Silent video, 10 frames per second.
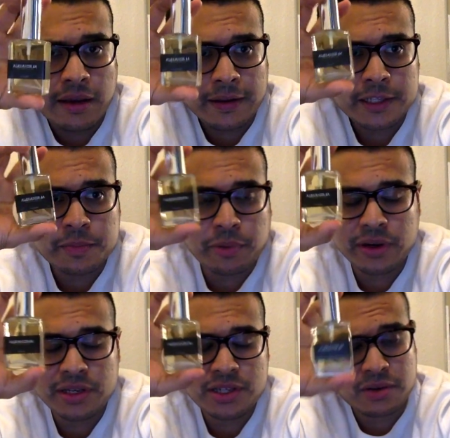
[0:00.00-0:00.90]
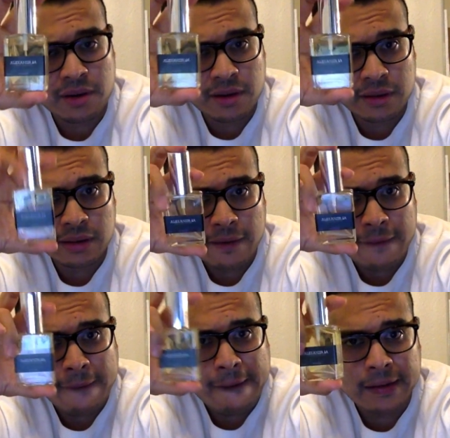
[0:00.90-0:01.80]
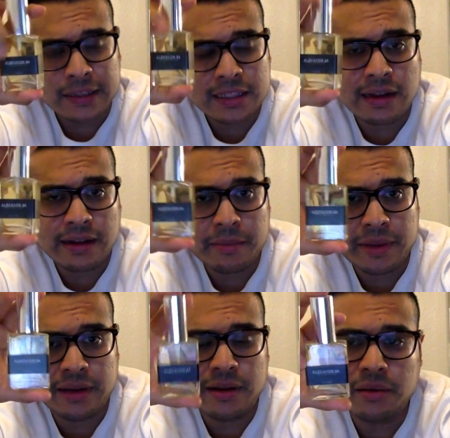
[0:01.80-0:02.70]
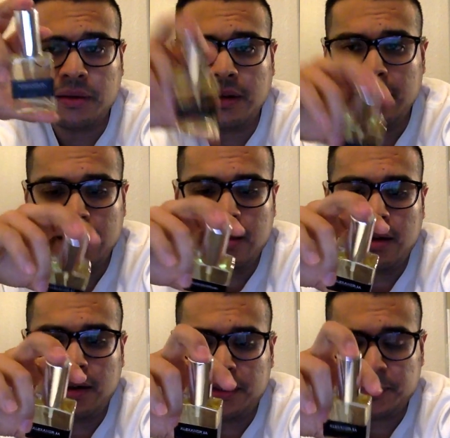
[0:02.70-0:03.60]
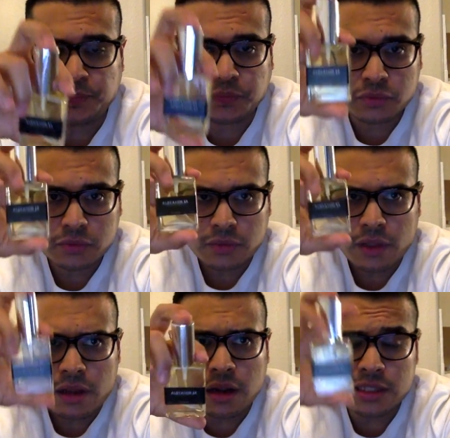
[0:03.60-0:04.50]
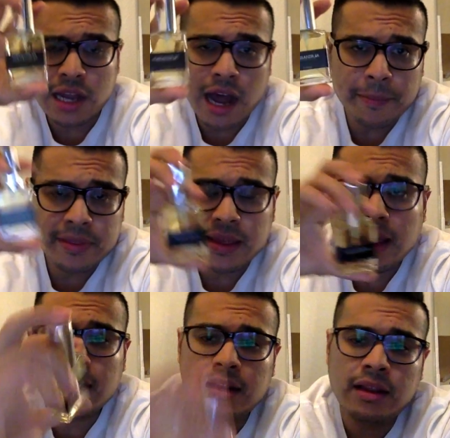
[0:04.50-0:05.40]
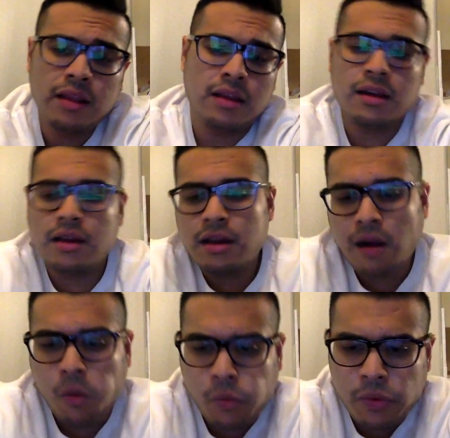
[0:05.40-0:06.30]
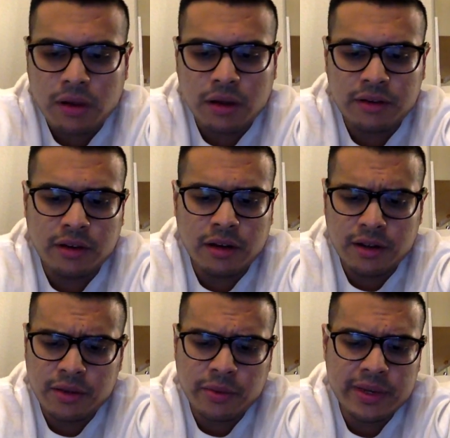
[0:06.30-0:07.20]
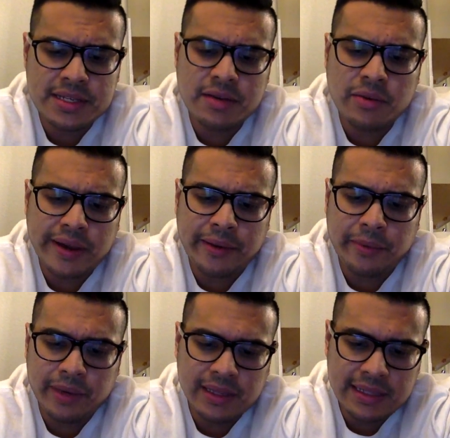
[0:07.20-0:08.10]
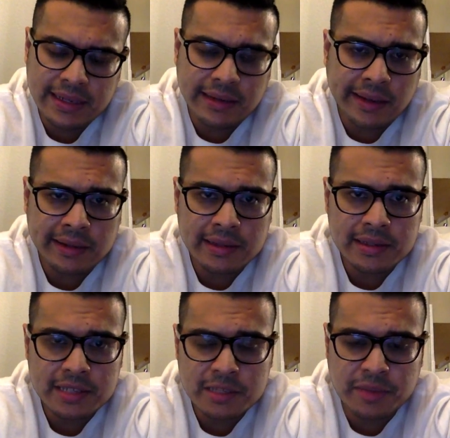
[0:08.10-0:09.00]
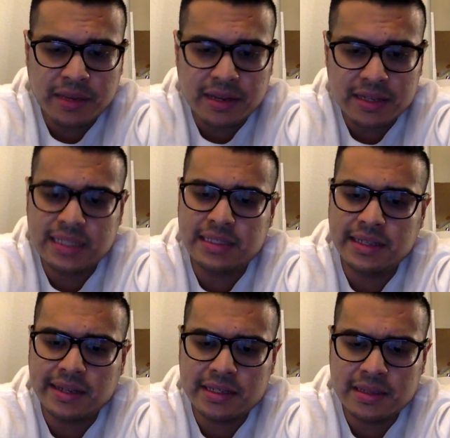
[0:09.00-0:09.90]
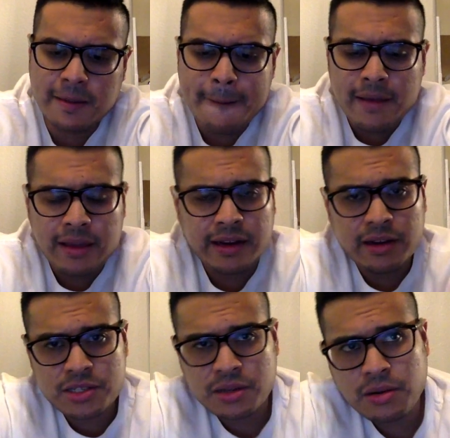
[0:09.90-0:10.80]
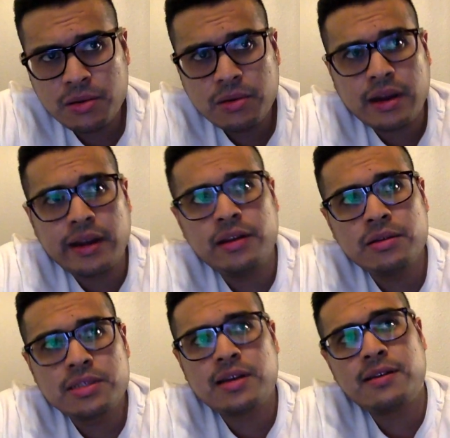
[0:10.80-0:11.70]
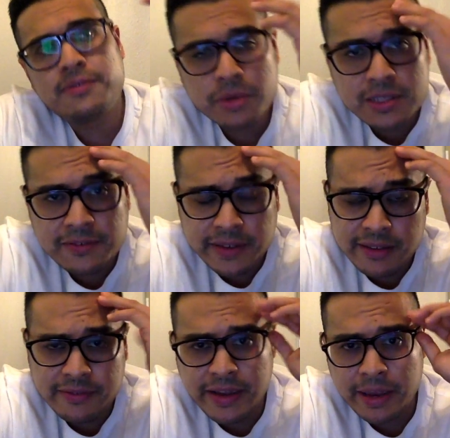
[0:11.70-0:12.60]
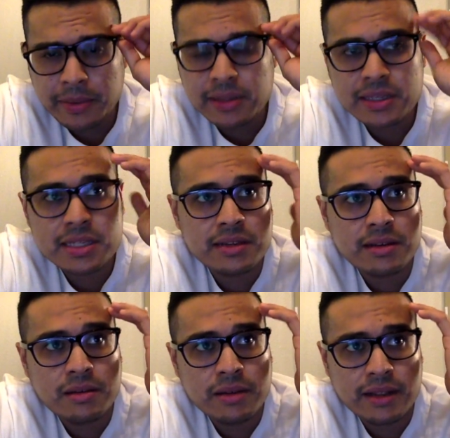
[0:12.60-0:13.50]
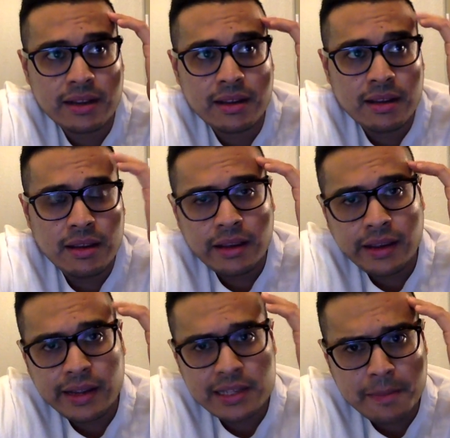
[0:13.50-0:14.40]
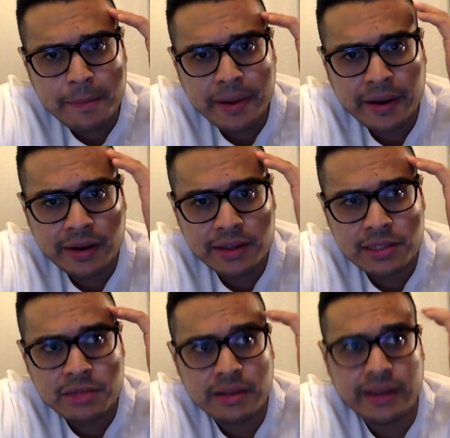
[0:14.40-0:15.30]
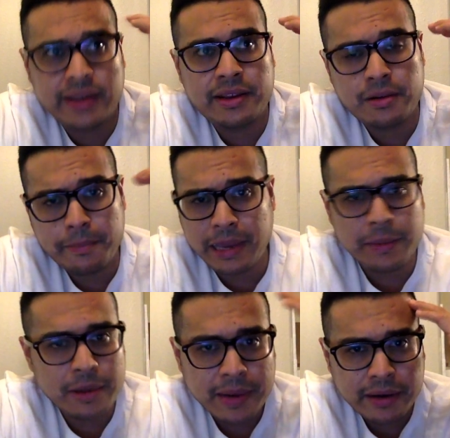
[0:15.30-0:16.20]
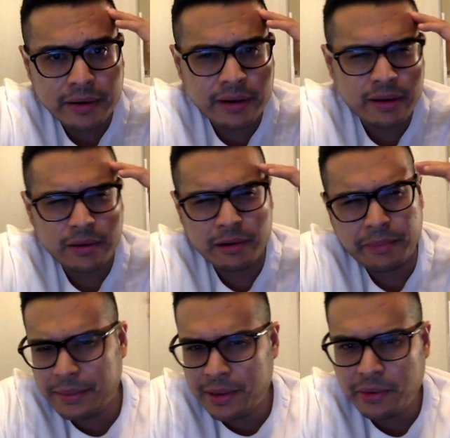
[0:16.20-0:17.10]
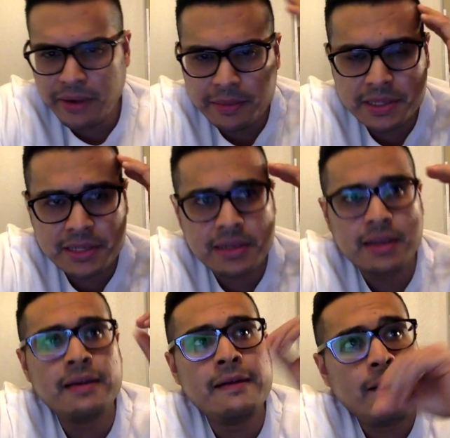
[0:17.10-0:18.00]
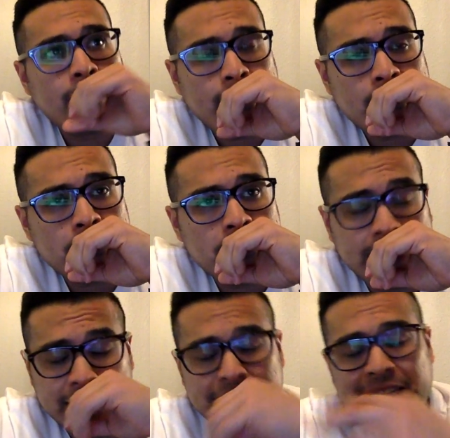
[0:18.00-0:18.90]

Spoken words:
it's pretty strong on the tonka bean note. Um, on top of that, another reason why I really didn't like this is because it does, and I know Tom Ford's fucking fabulous. It gets compared to, like, baby powder or baby wipes, and